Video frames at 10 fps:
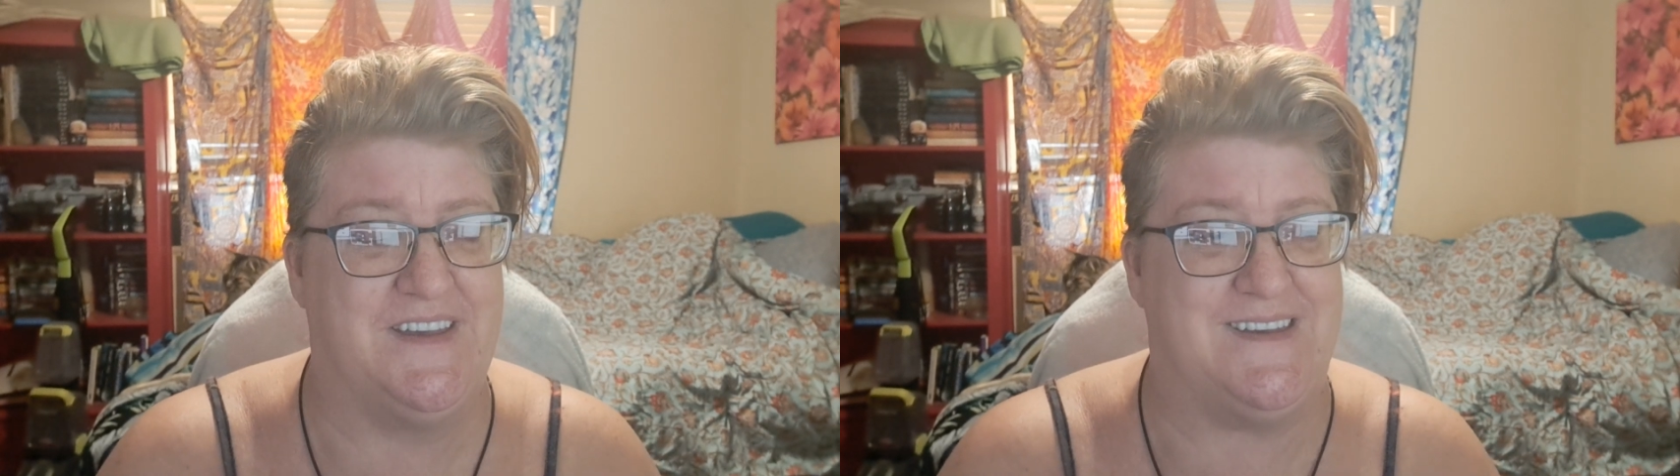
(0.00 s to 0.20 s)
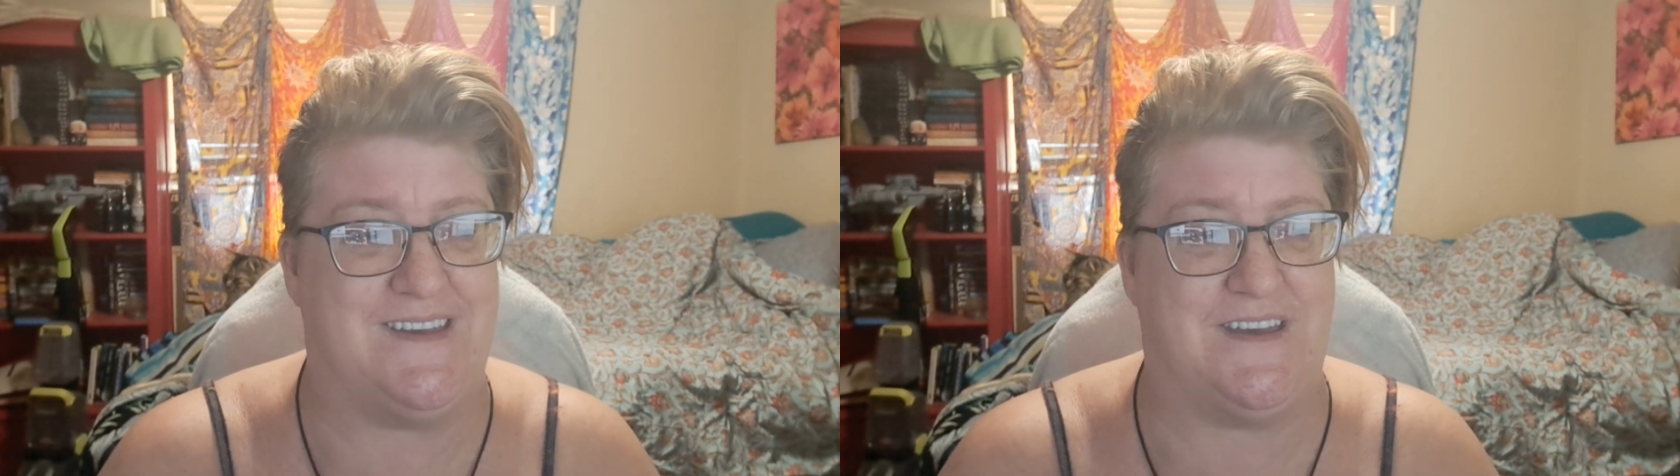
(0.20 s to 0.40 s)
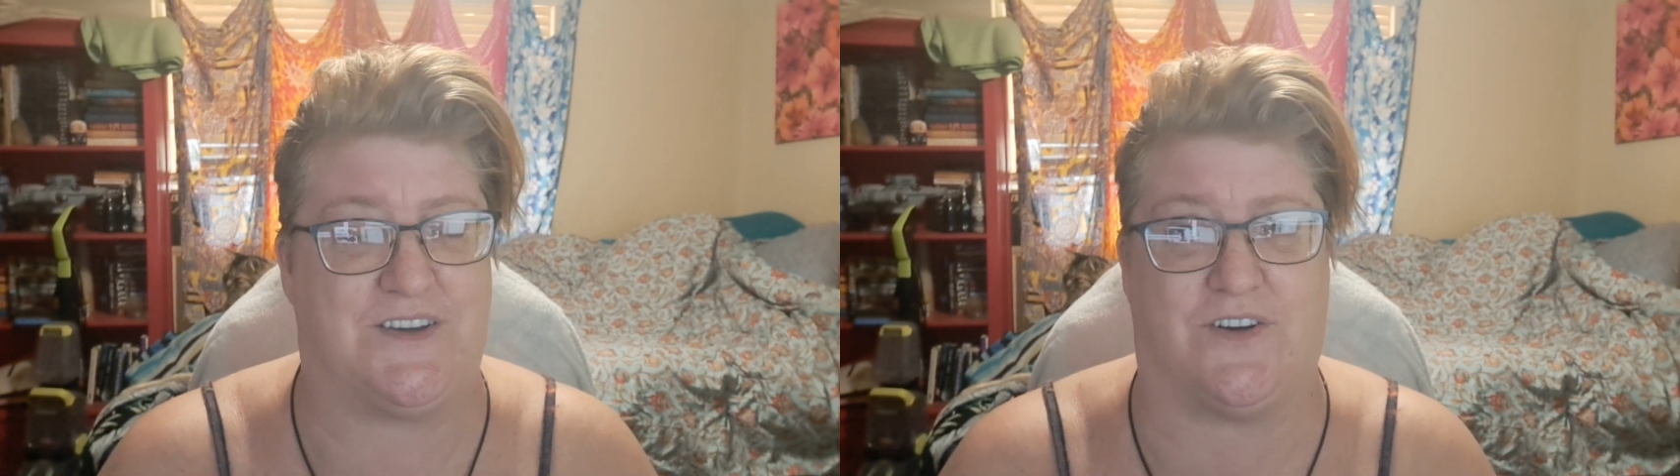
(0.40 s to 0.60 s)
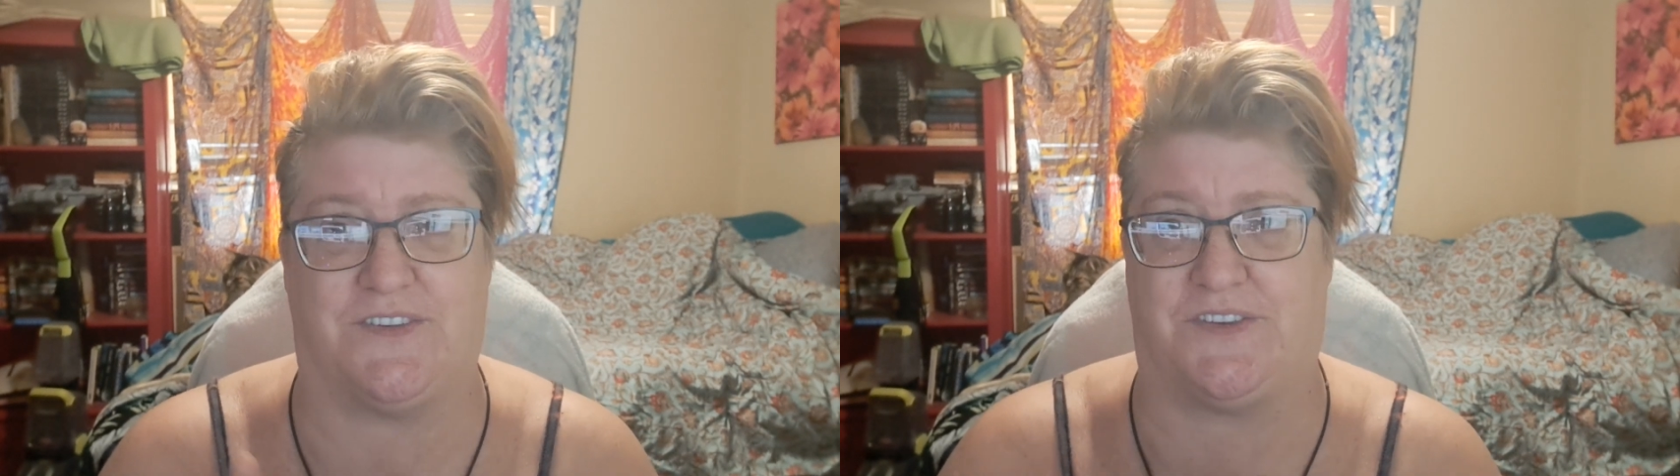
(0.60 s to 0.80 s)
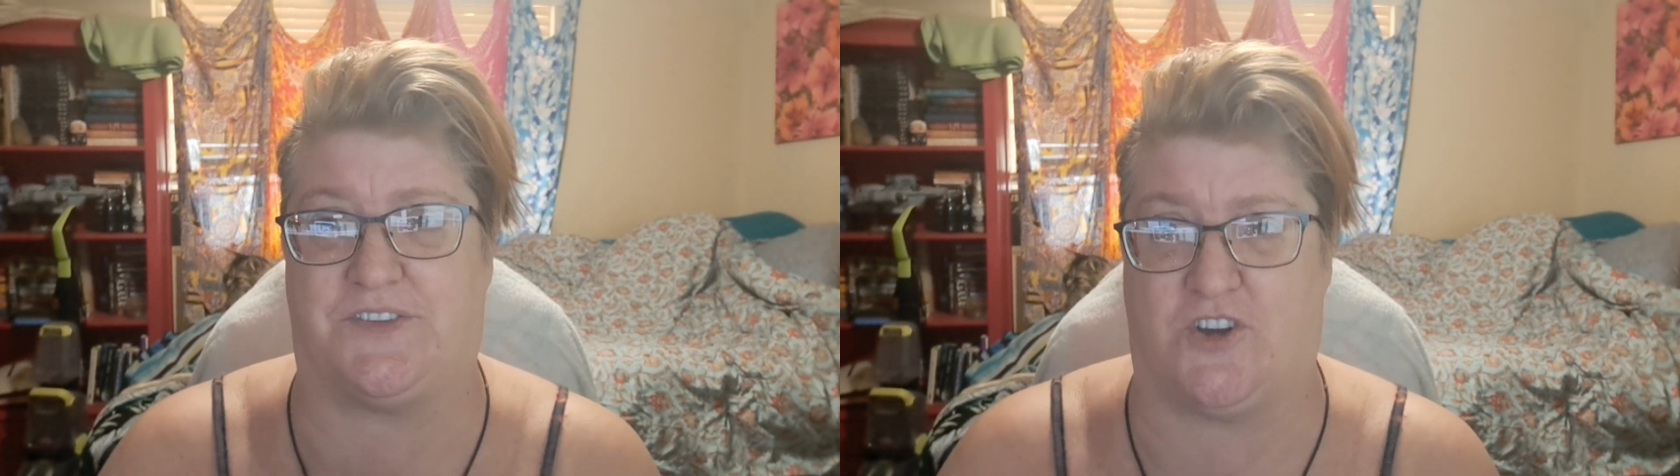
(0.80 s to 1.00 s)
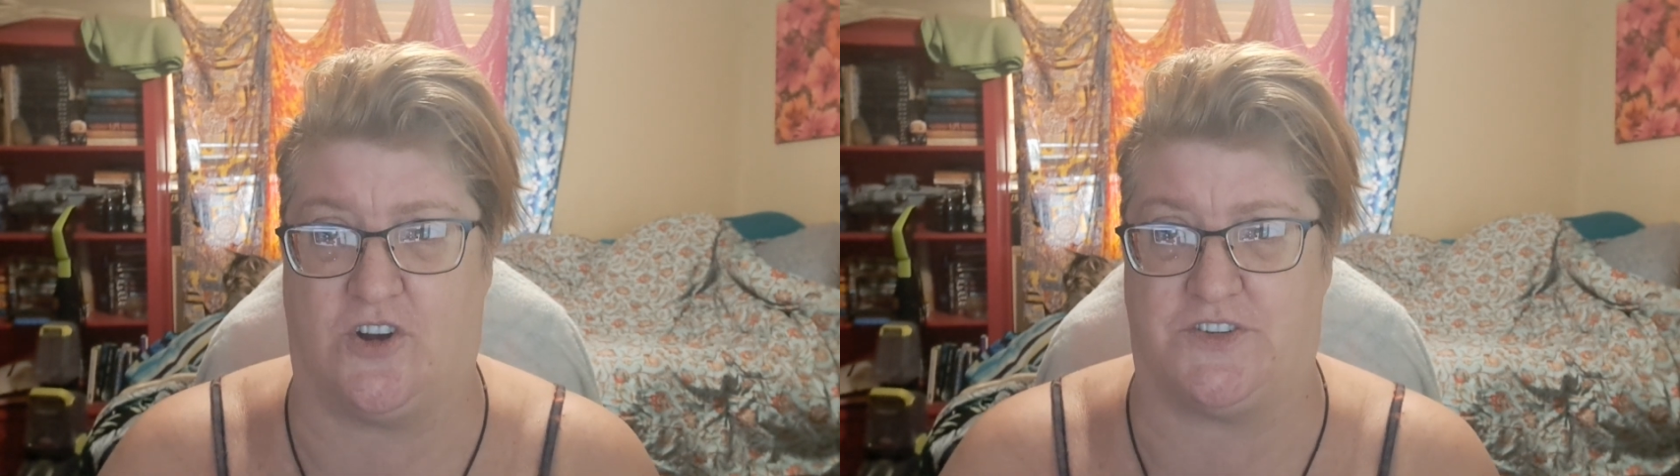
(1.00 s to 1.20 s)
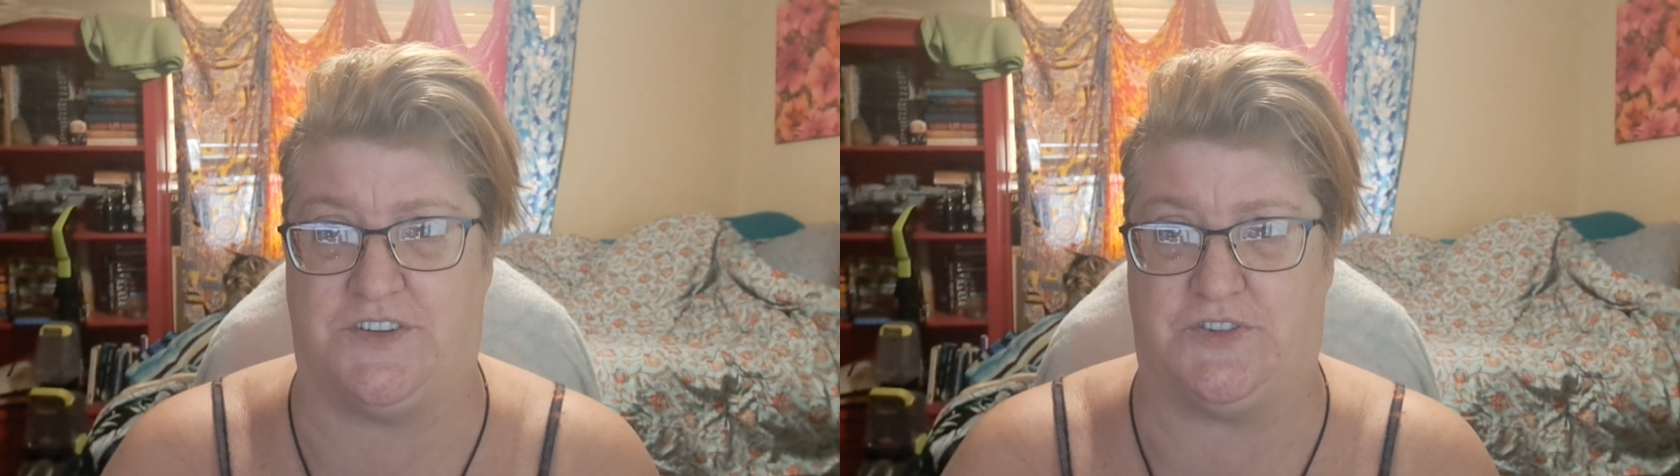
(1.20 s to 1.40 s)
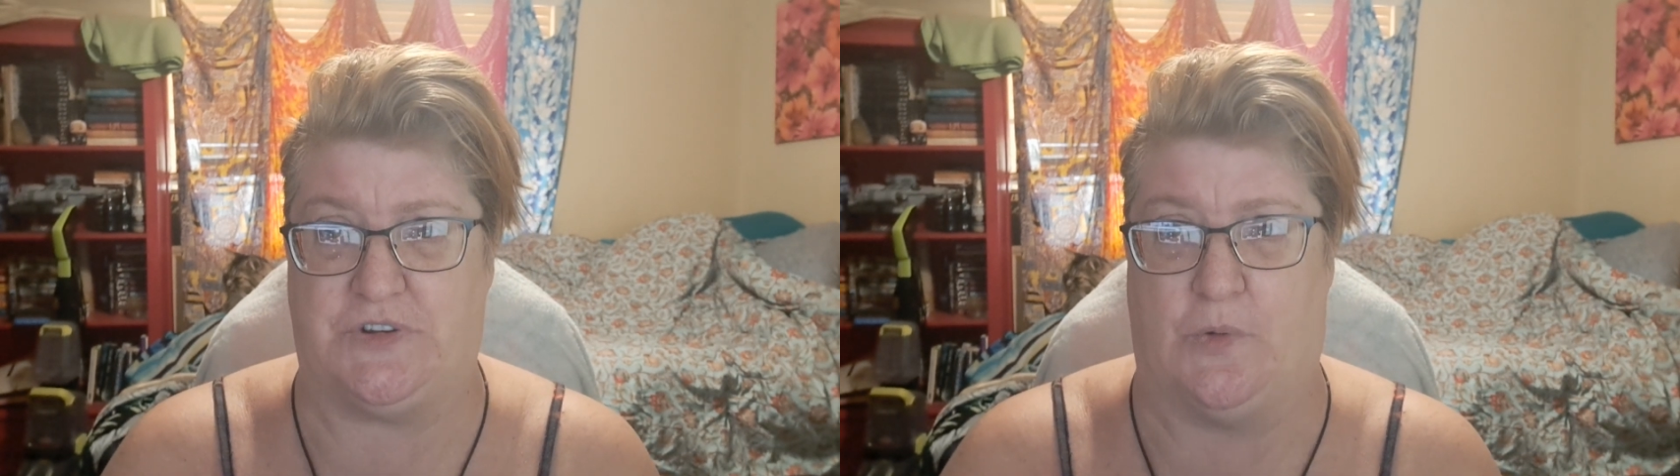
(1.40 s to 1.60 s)
it causes scar
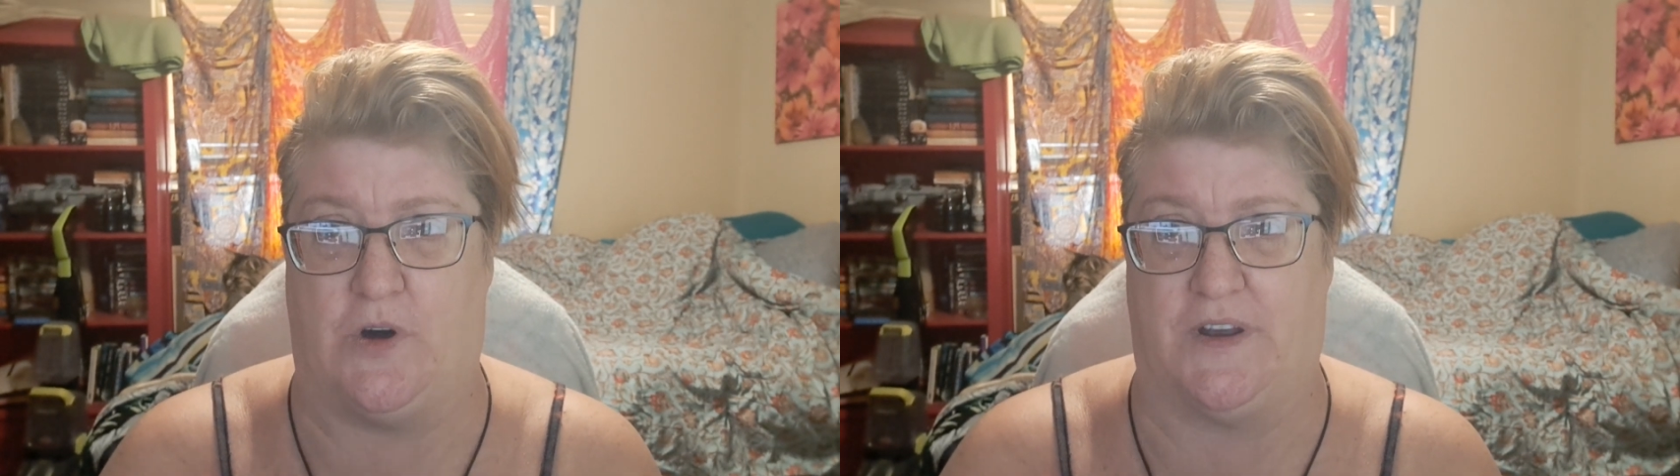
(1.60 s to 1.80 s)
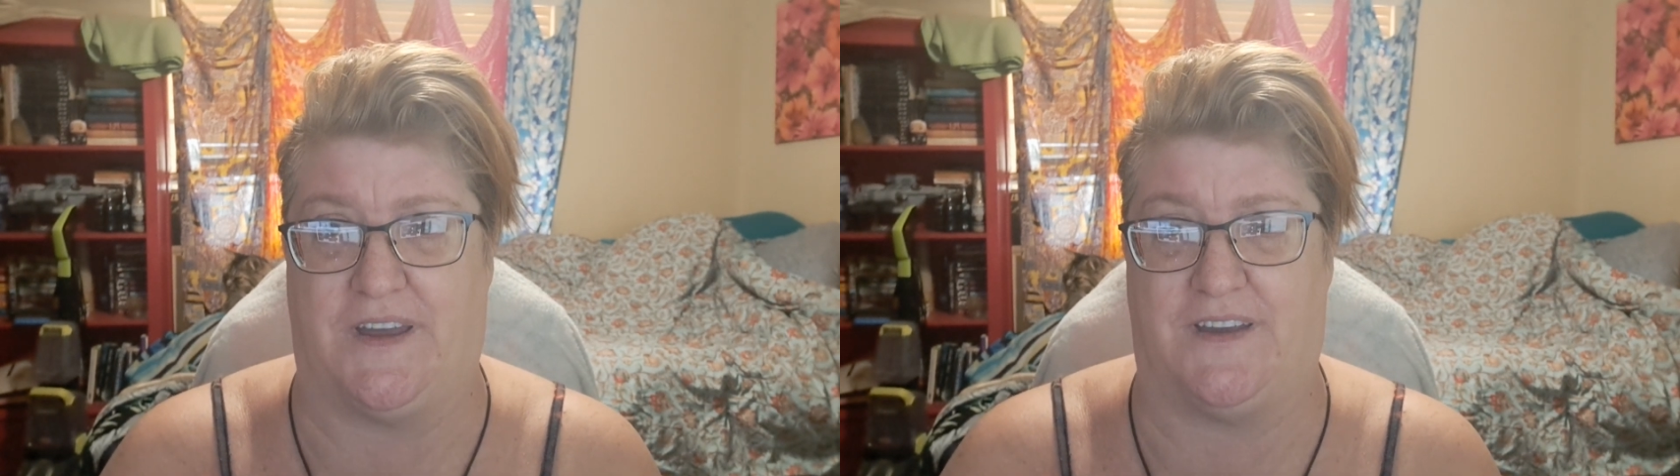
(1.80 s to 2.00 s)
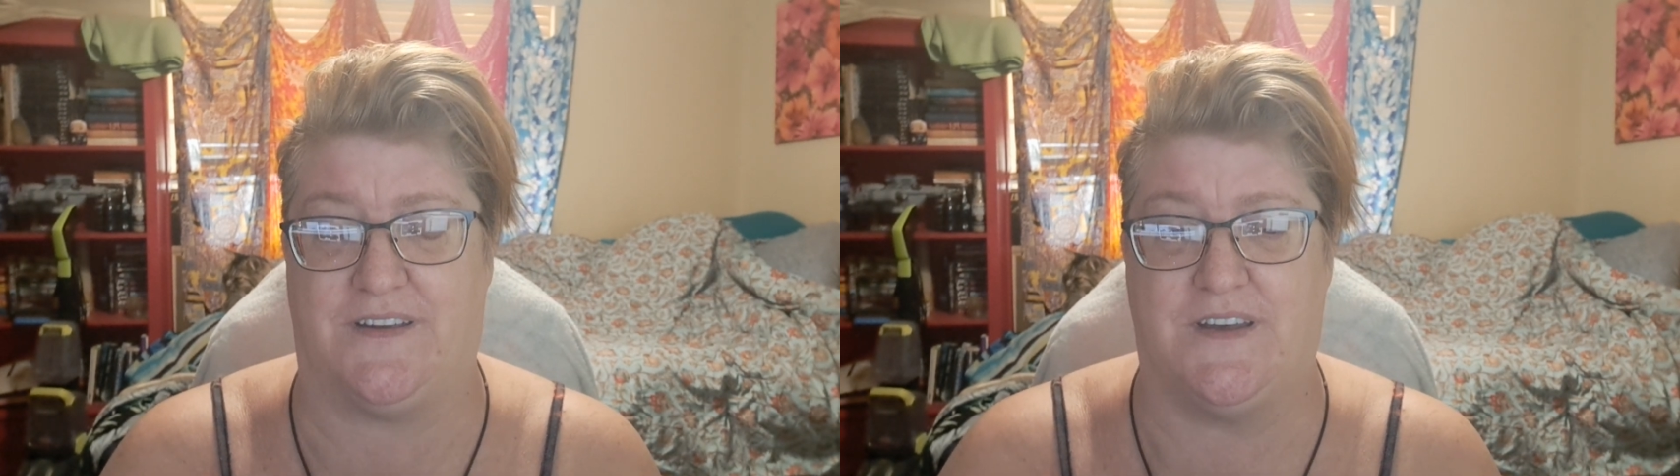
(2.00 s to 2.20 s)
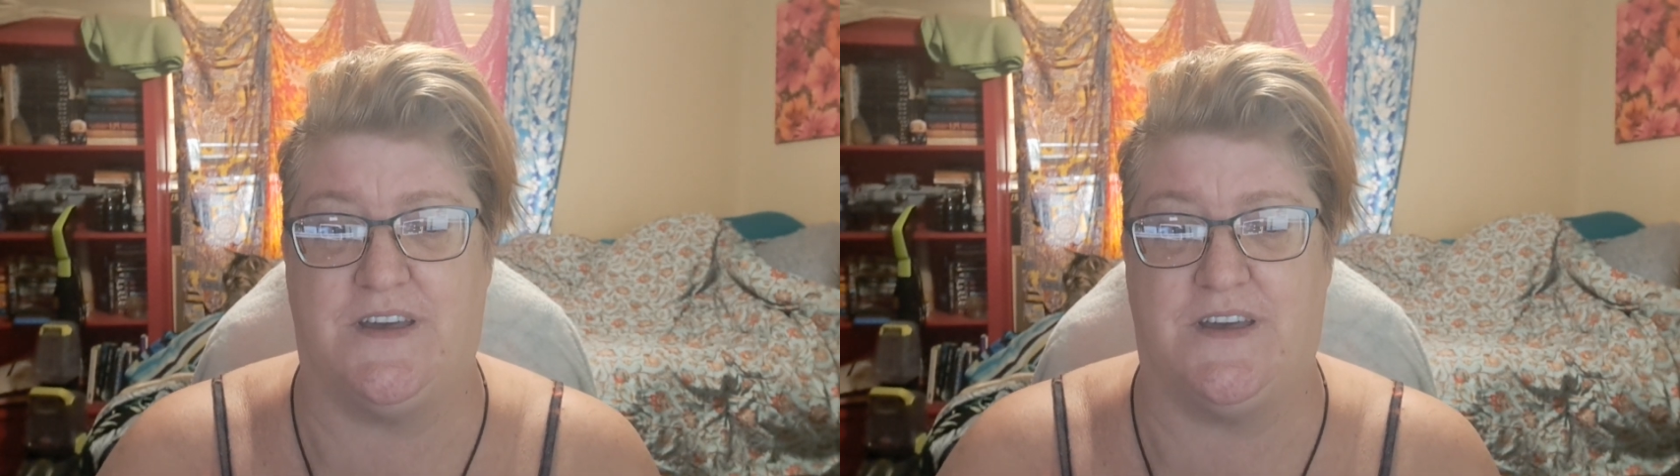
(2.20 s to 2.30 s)
tissue on it